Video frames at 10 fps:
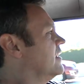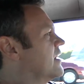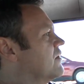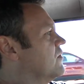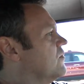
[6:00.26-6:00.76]

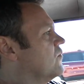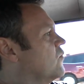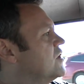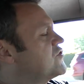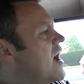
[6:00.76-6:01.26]
Like,
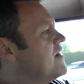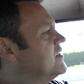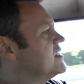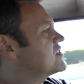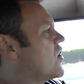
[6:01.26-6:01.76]
we're
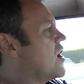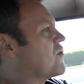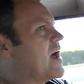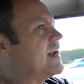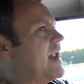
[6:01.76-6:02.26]
driving this
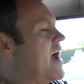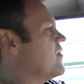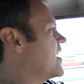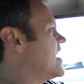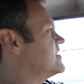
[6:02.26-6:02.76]
car right
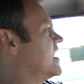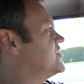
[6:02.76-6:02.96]
now, and as I